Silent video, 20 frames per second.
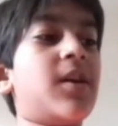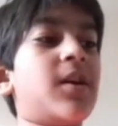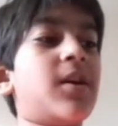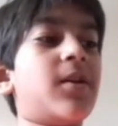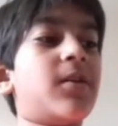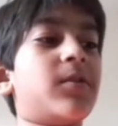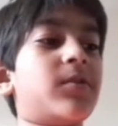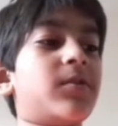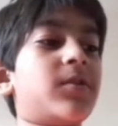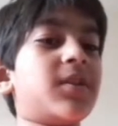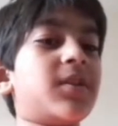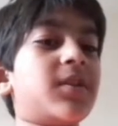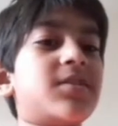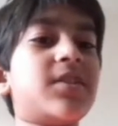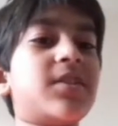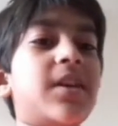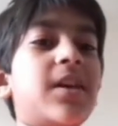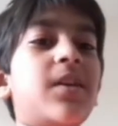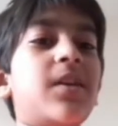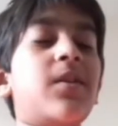Let's
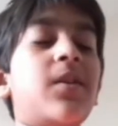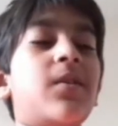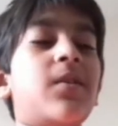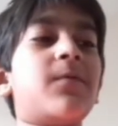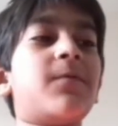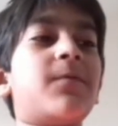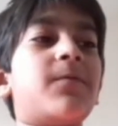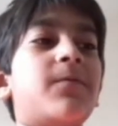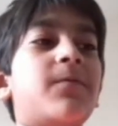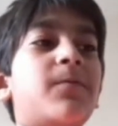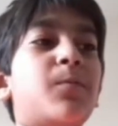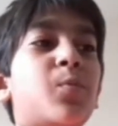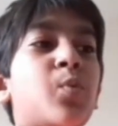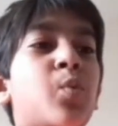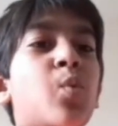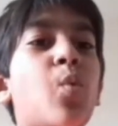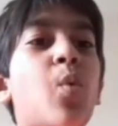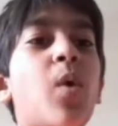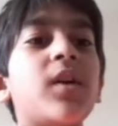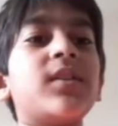see
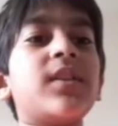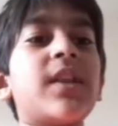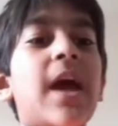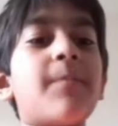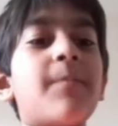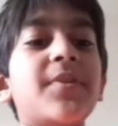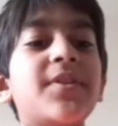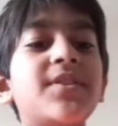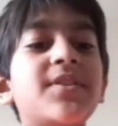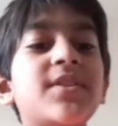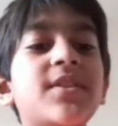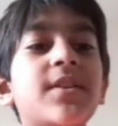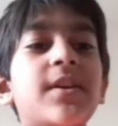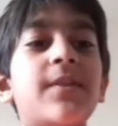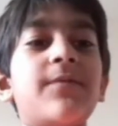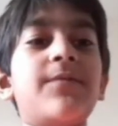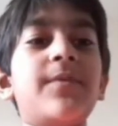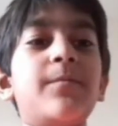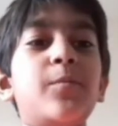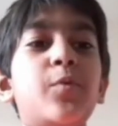what happens
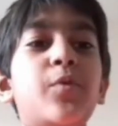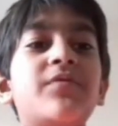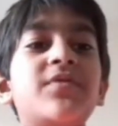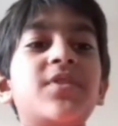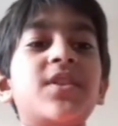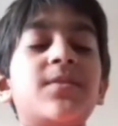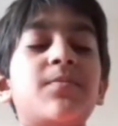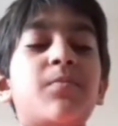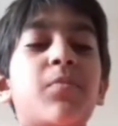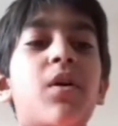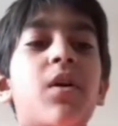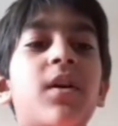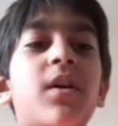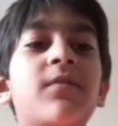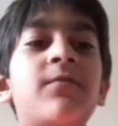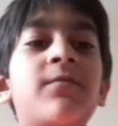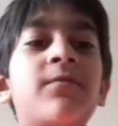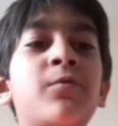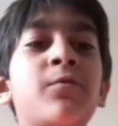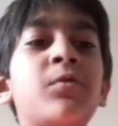if he moves his
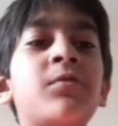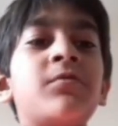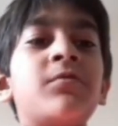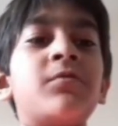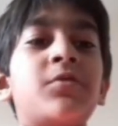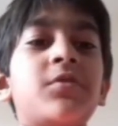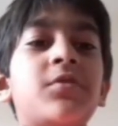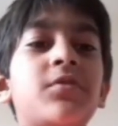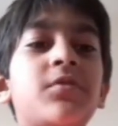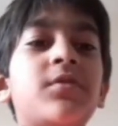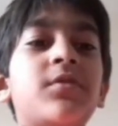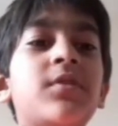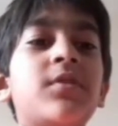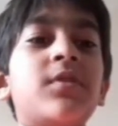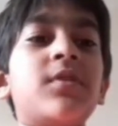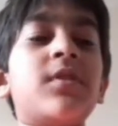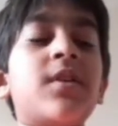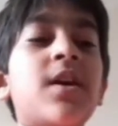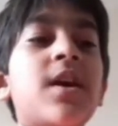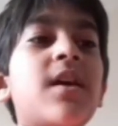pawn forward.
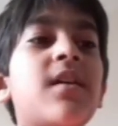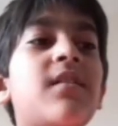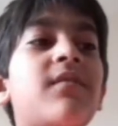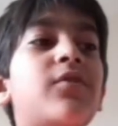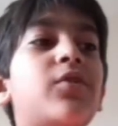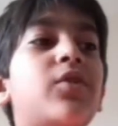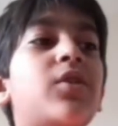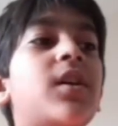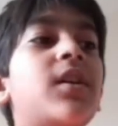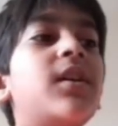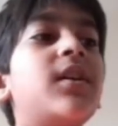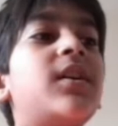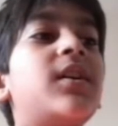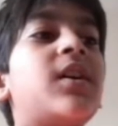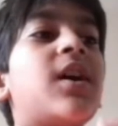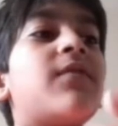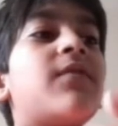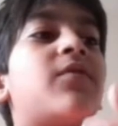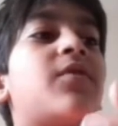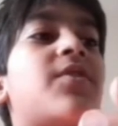We're going to
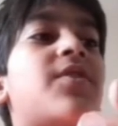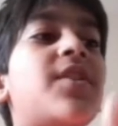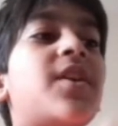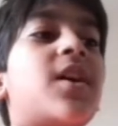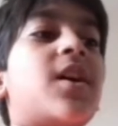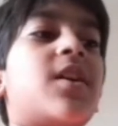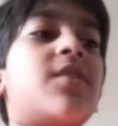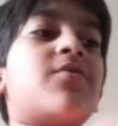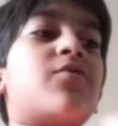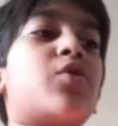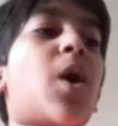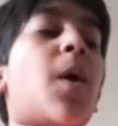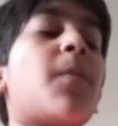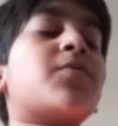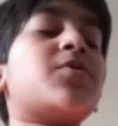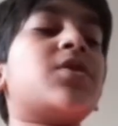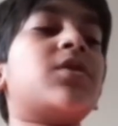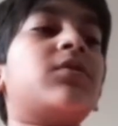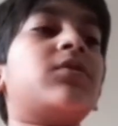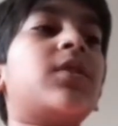cover the other
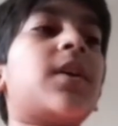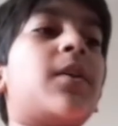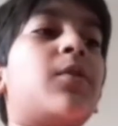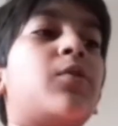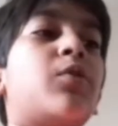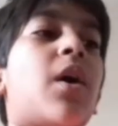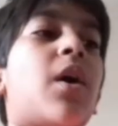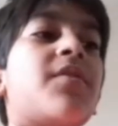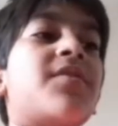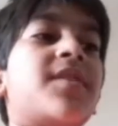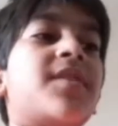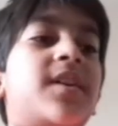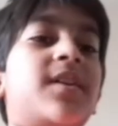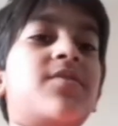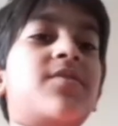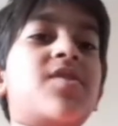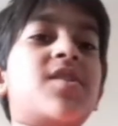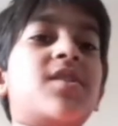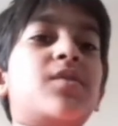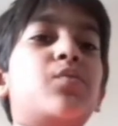option later on
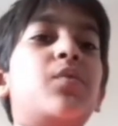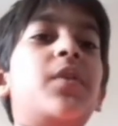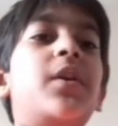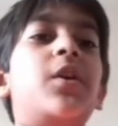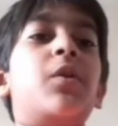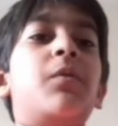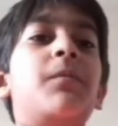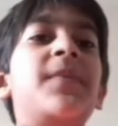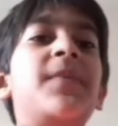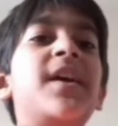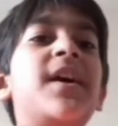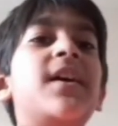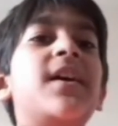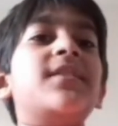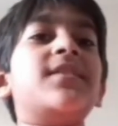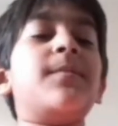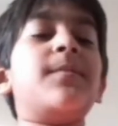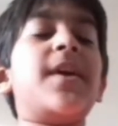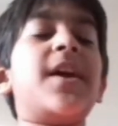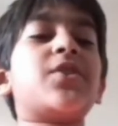in this video,
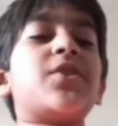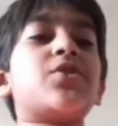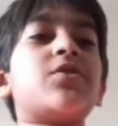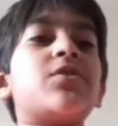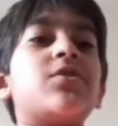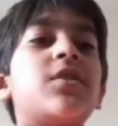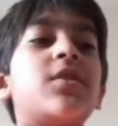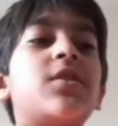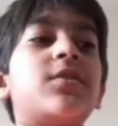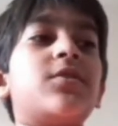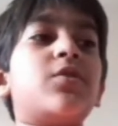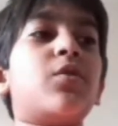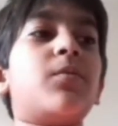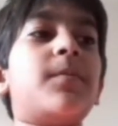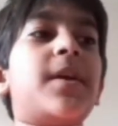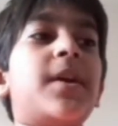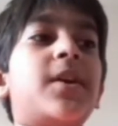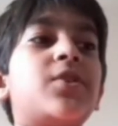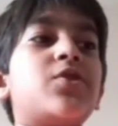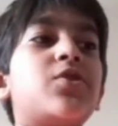so
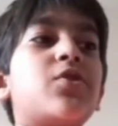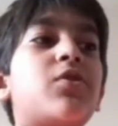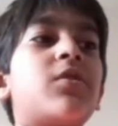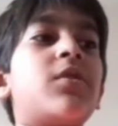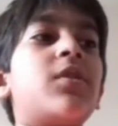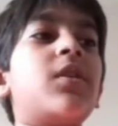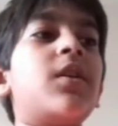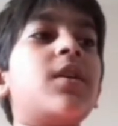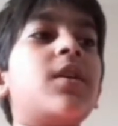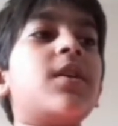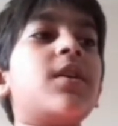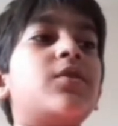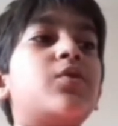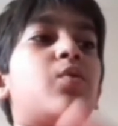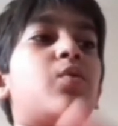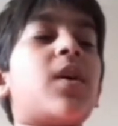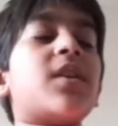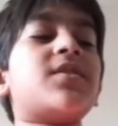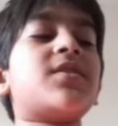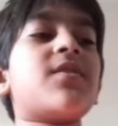make sure to
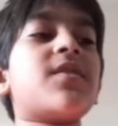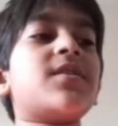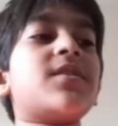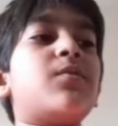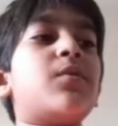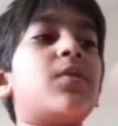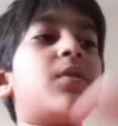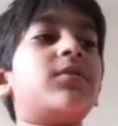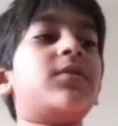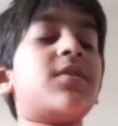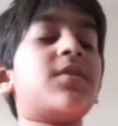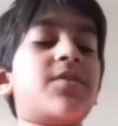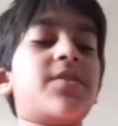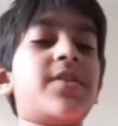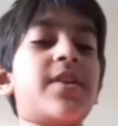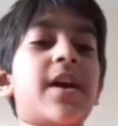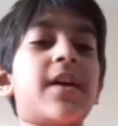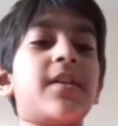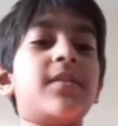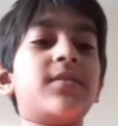watch this video till
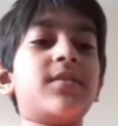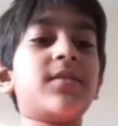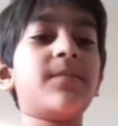the end.